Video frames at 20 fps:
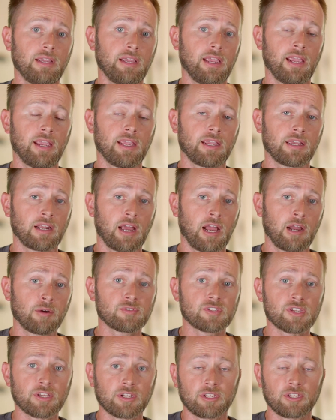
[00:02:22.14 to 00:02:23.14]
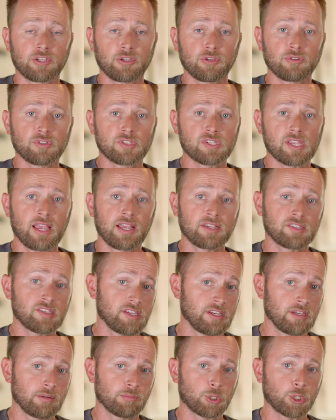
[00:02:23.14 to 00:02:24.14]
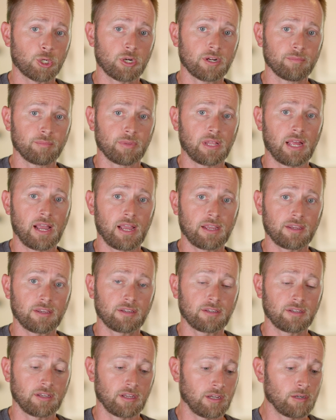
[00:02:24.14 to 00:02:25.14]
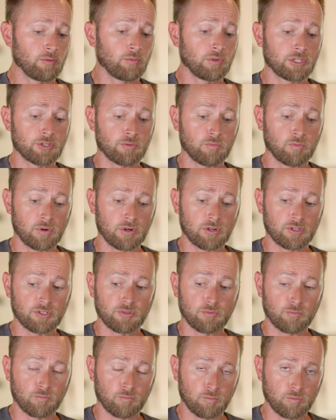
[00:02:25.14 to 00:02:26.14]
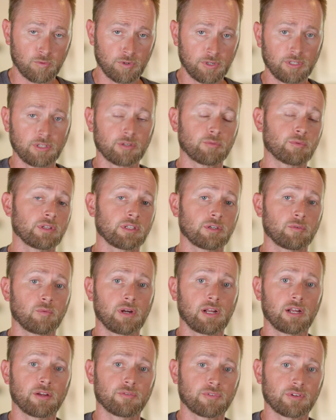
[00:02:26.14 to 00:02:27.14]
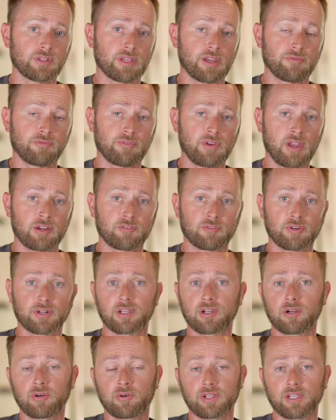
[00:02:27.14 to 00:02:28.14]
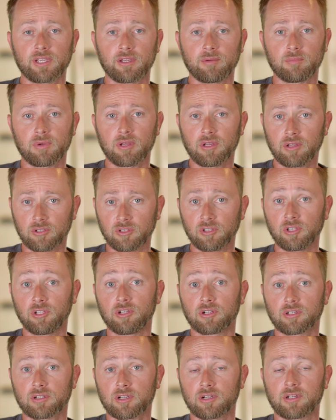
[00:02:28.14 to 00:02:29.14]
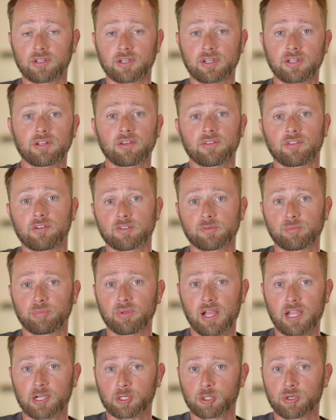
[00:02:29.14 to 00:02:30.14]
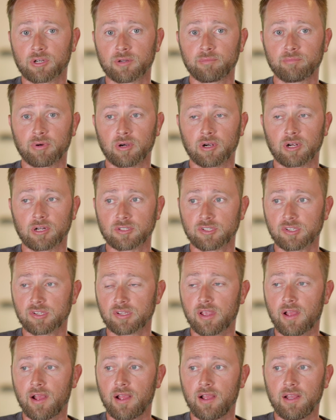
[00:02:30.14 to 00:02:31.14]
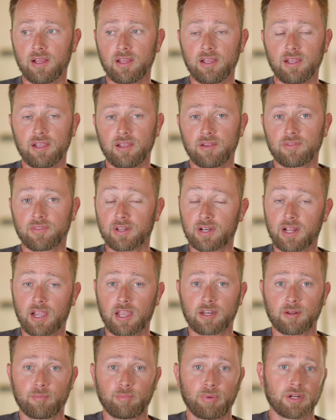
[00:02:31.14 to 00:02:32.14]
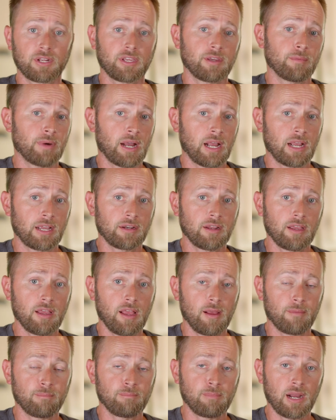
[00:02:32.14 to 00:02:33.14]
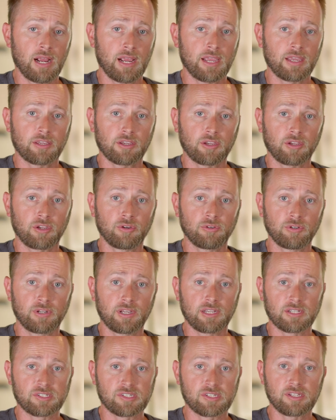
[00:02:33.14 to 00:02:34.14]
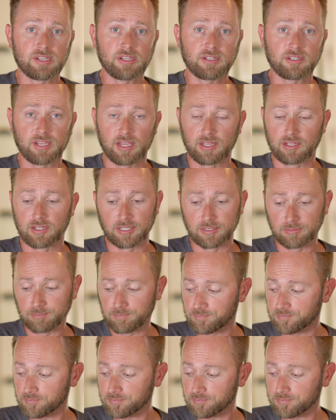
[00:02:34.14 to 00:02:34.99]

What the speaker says: And I was gonna use SEM trim black, which works really, really well for that factory OEM look on any of those black trim parts. Then I had a buddy of mine, Mike, who does detailing.